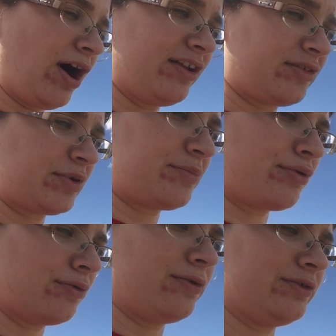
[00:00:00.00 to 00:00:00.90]
possibly
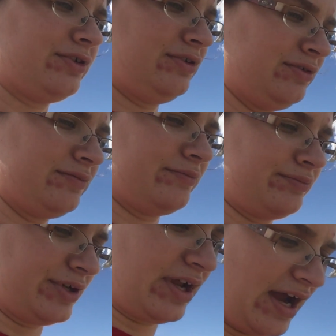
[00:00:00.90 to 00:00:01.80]
pulled,
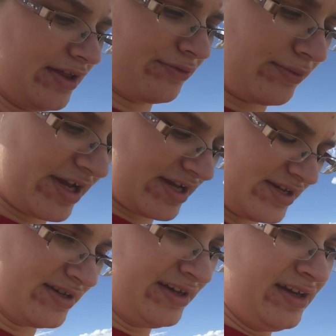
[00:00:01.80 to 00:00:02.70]
but either way,